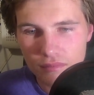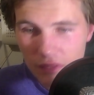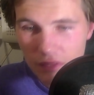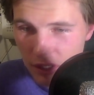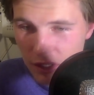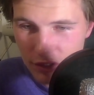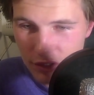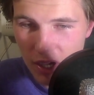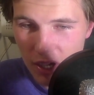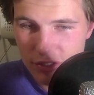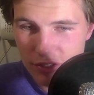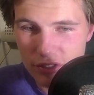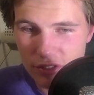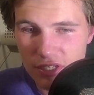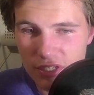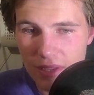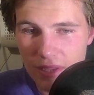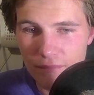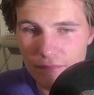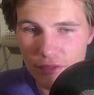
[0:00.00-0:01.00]
Dodgers
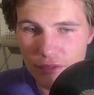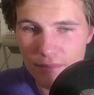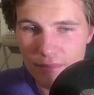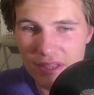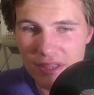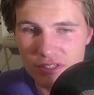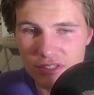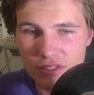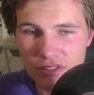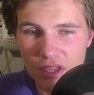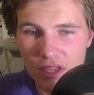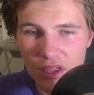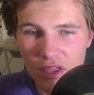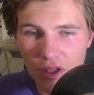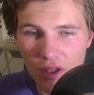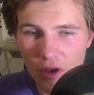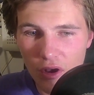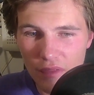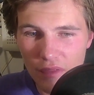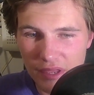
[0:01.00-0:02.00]
team. For the Mets,
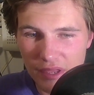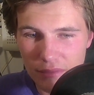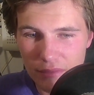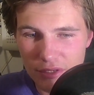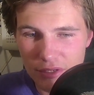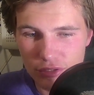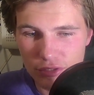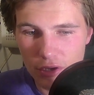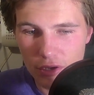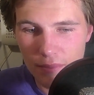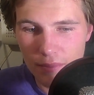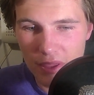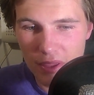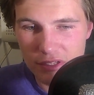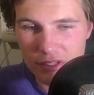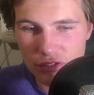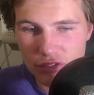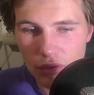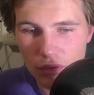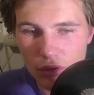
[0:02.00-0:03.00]
all they can muster up, a
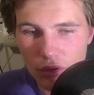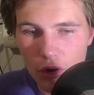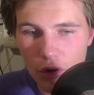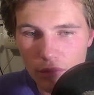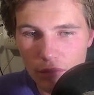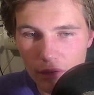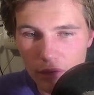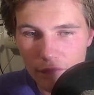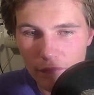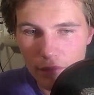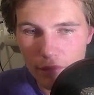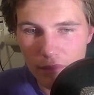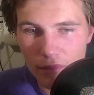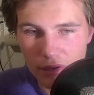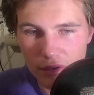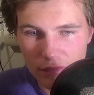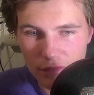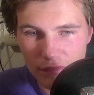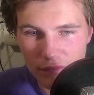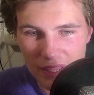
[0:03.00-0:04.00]
solo home run from
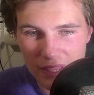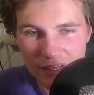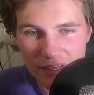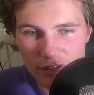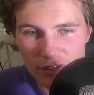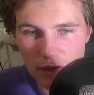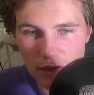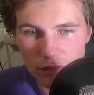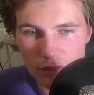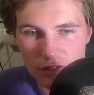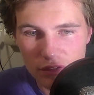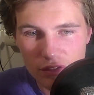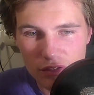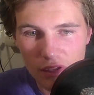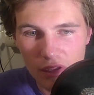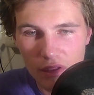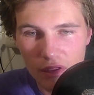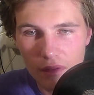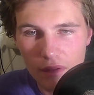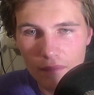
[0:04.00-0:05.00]
Mark Vientos.
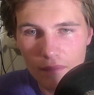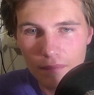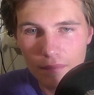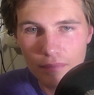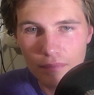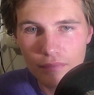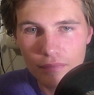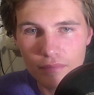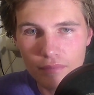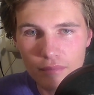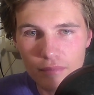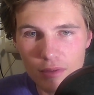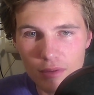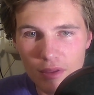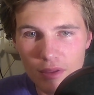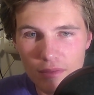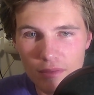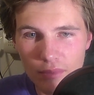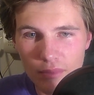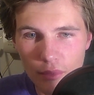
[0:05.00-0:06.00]
Put him
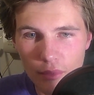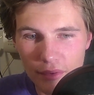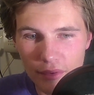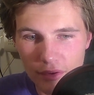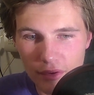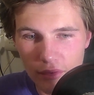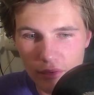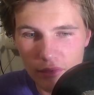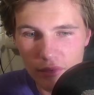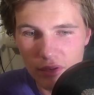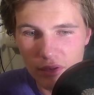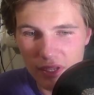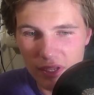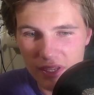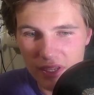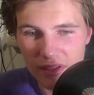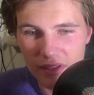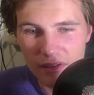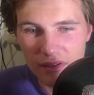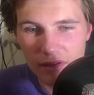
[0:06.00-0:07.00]
on the board
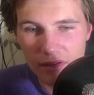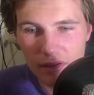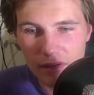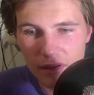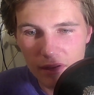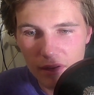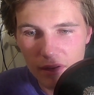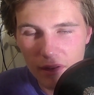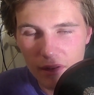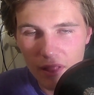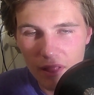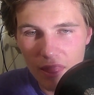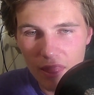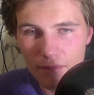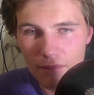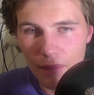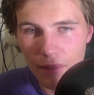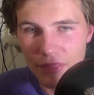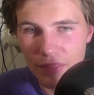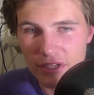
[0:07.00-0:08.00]
early,
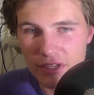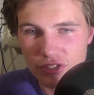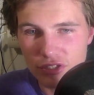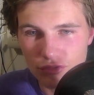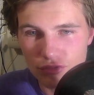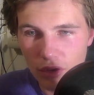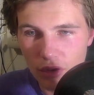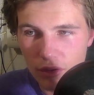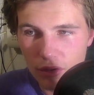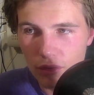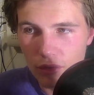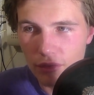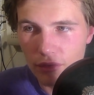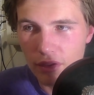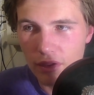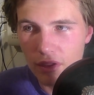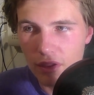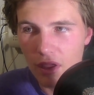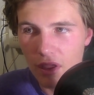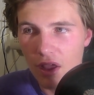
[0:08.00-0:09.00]
but they struggled
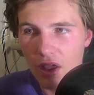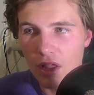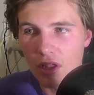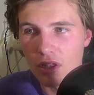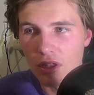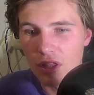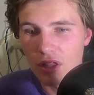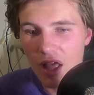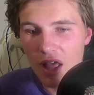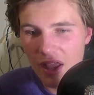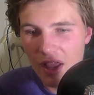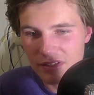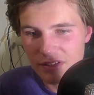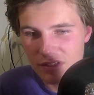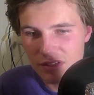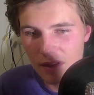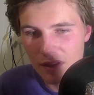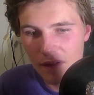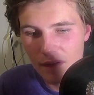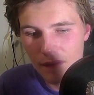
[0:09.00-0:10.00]
a lot
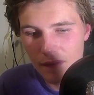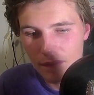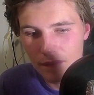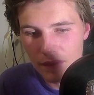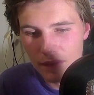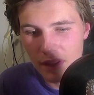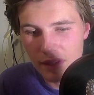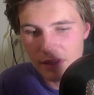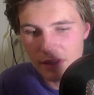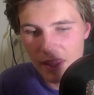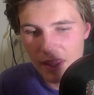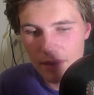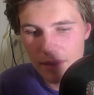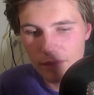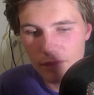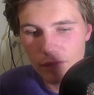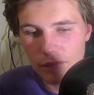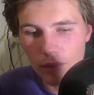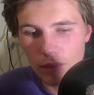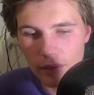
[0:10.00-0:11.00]
in Game
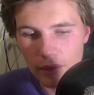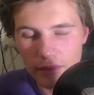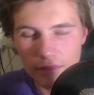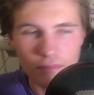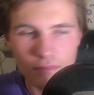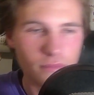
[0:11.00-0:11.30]
4.